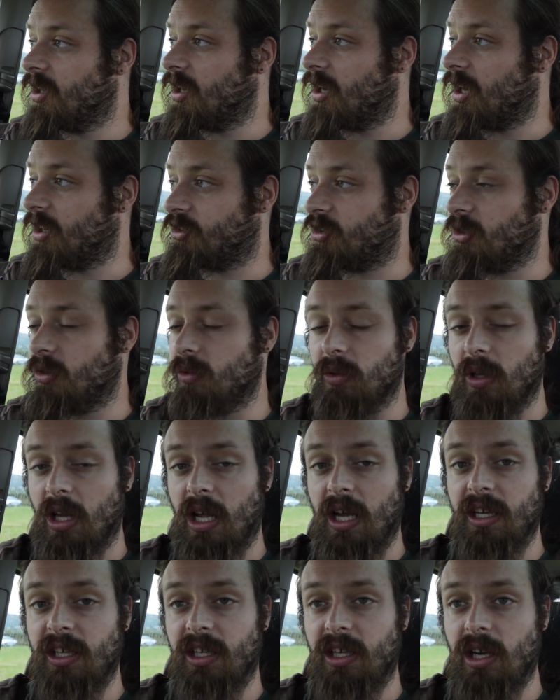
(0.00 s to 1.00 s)
I do
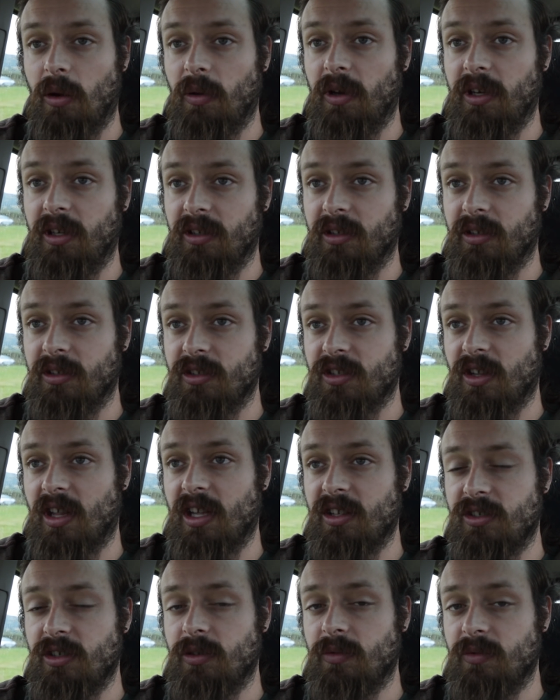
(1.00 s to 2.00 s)
like going to
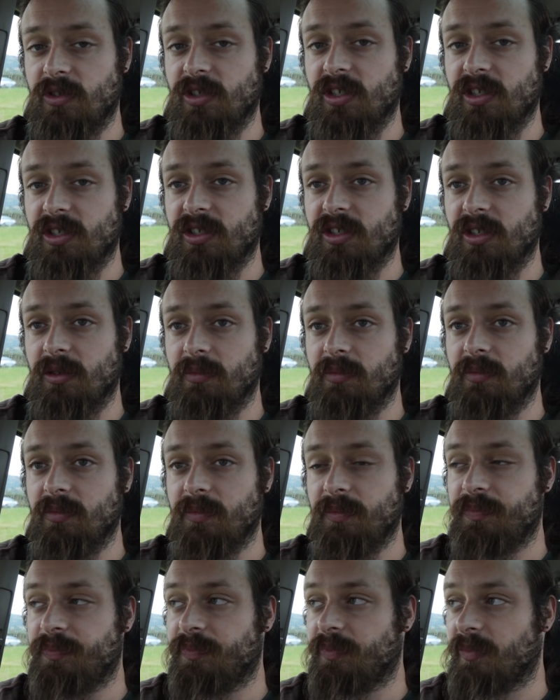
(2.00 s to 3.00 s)
that dune system
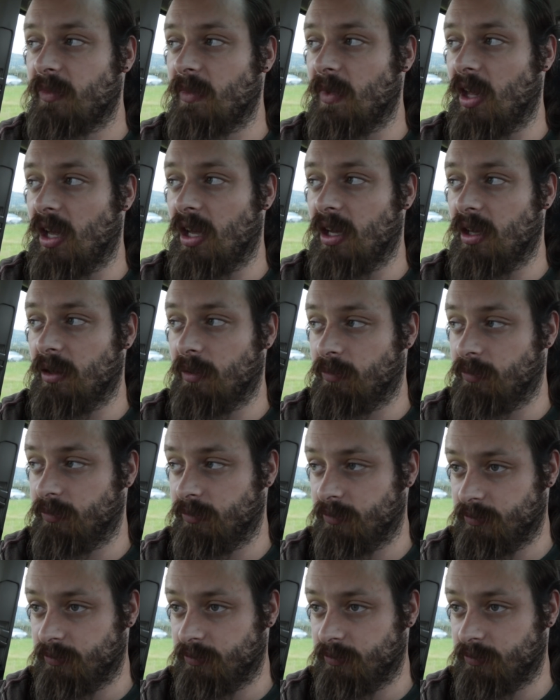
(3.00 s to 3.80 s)
at